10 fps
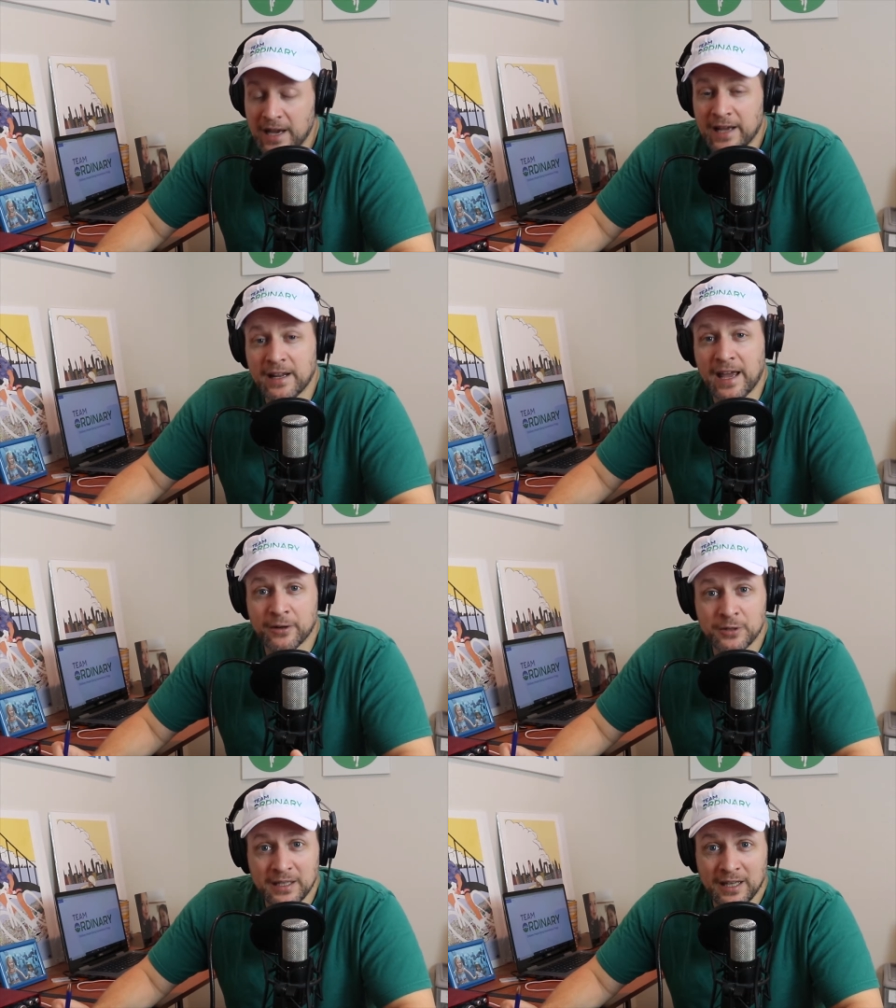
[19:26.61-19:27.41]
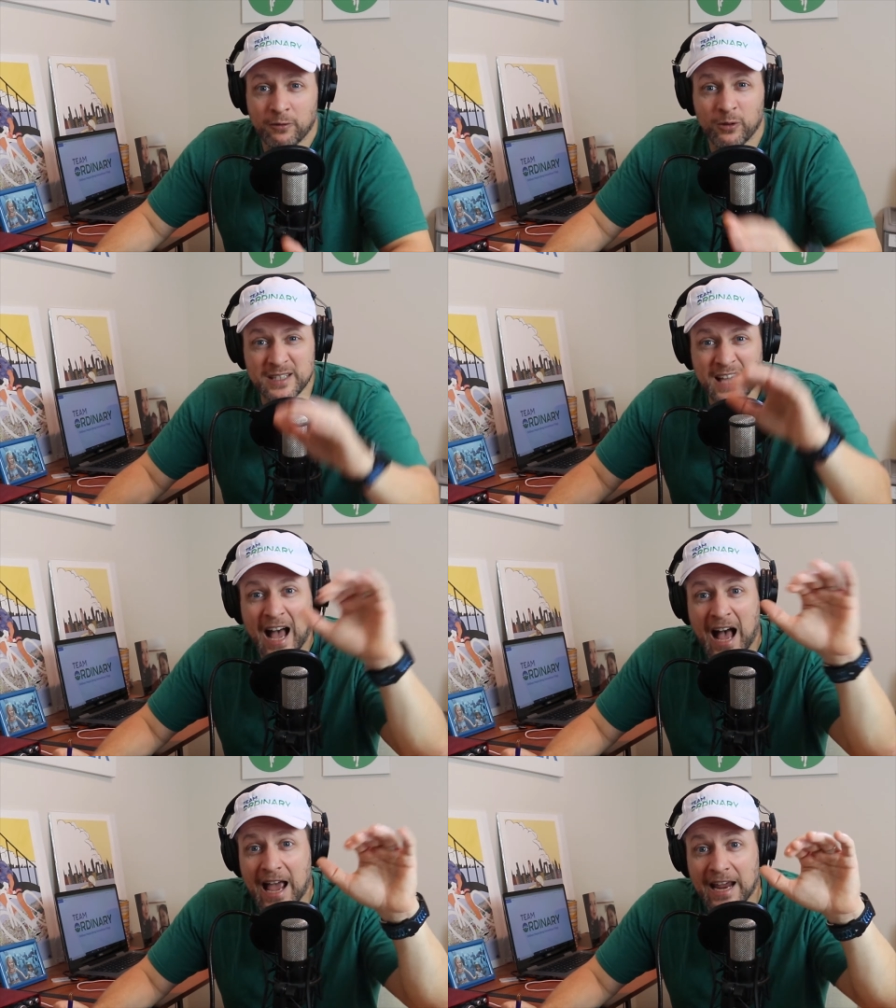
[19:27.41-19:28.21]
and the energy level is
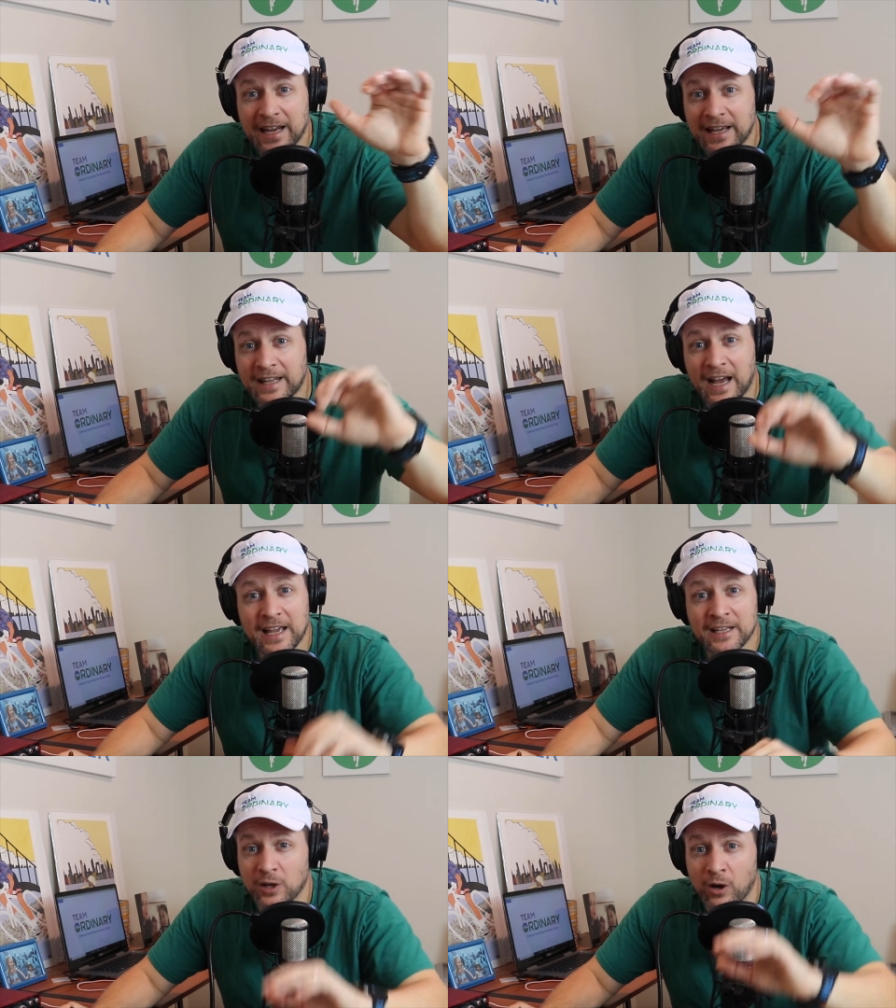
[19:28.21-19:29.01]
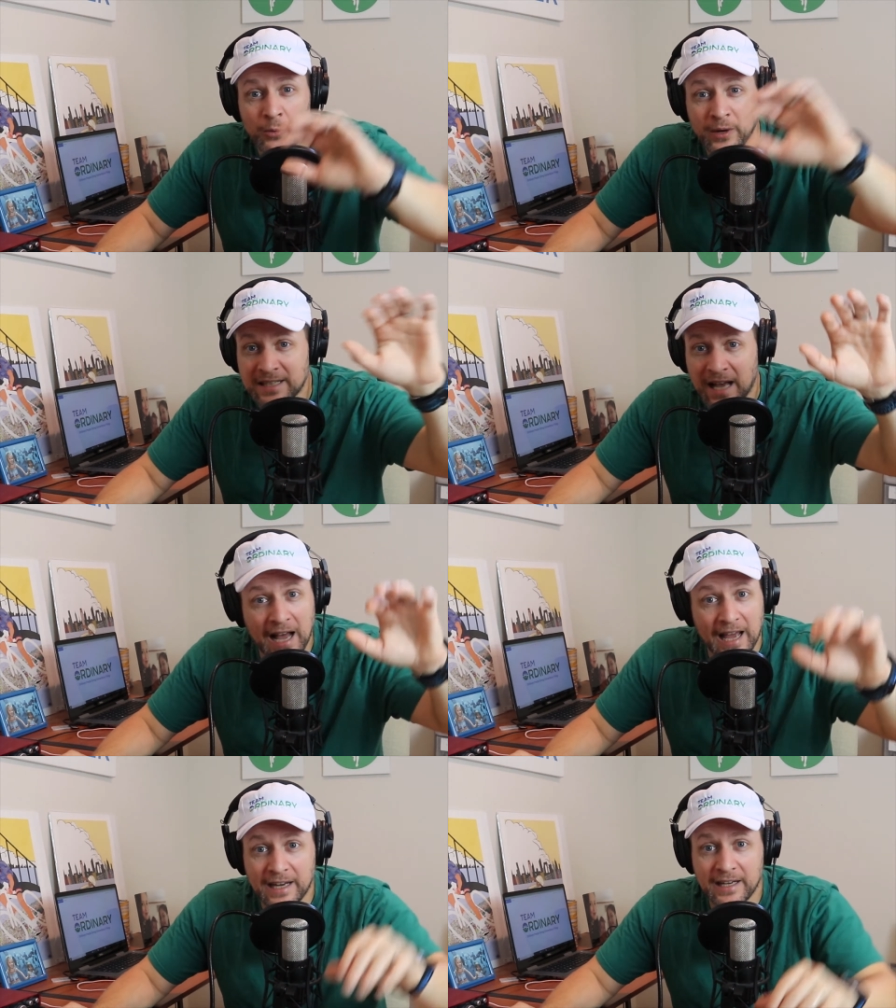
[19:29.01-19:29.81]
high, and it's always
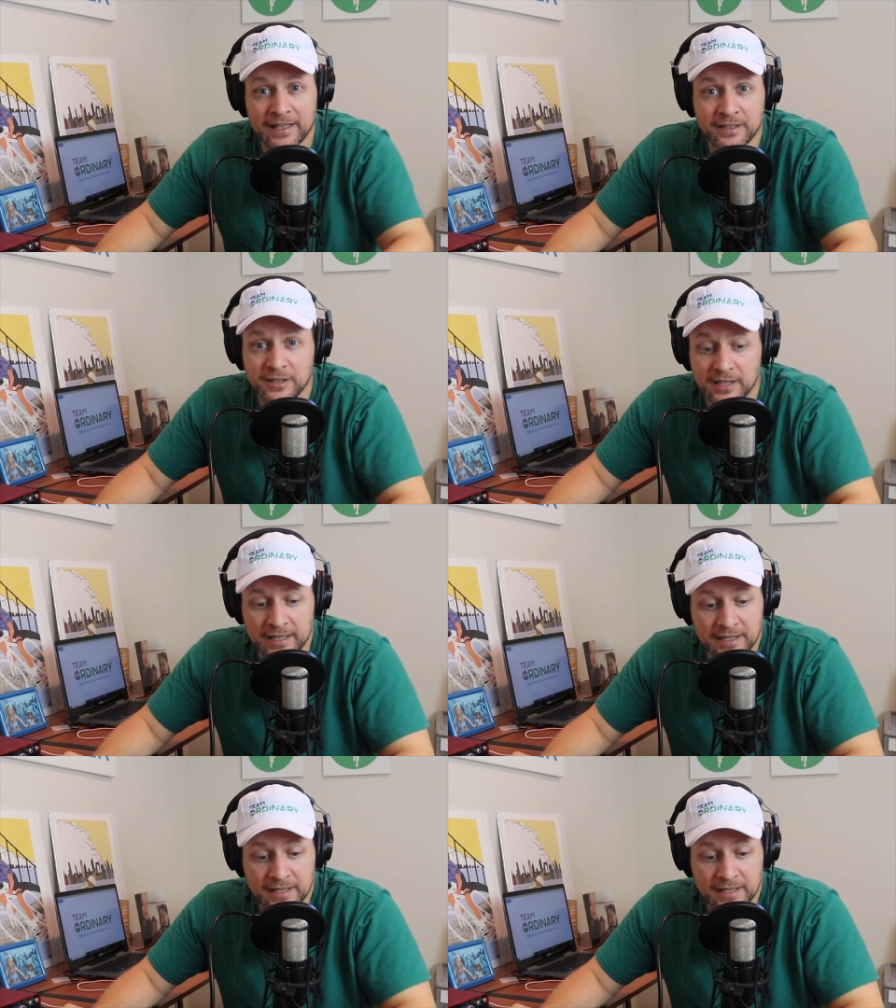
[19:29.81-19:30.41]
high. It's